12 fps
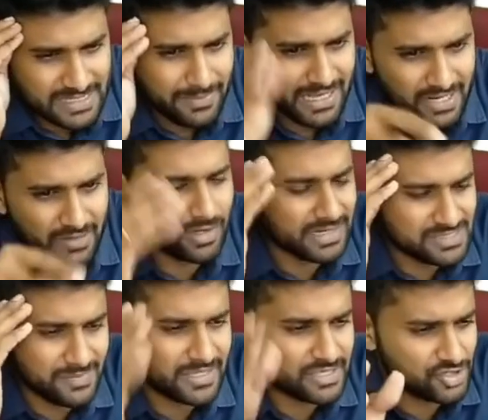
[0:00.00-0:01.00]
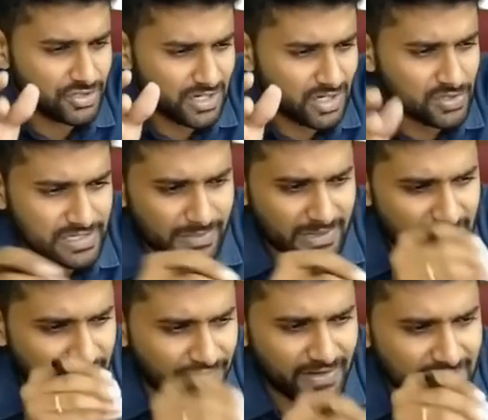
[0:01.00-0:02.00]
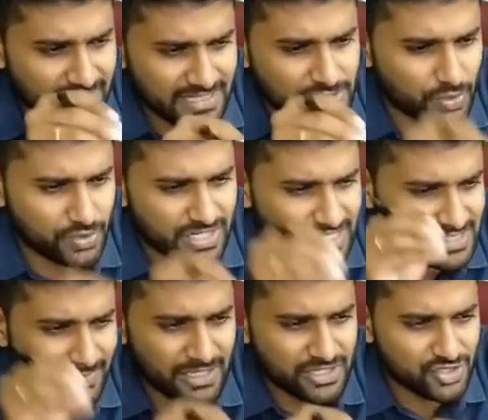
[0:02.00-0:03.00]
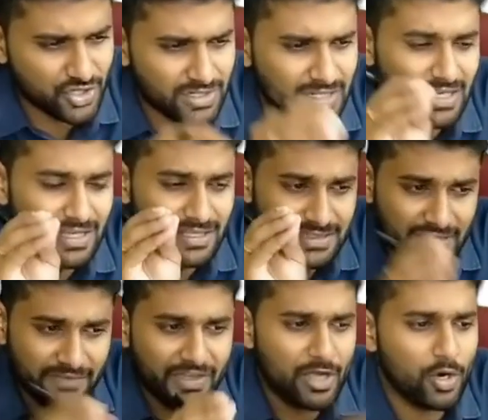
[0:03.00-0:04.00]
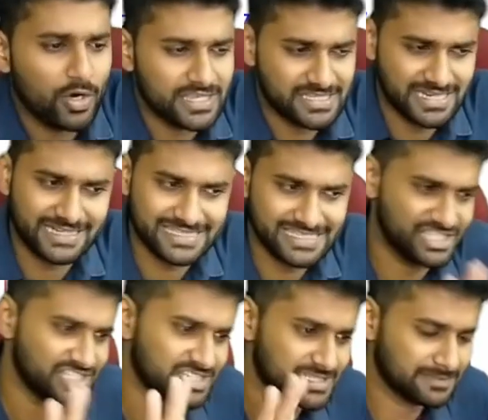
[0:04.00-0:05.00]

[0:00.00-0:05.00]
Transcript: remaining one is based on the logic, but if this question is based on the way you understand this sheet.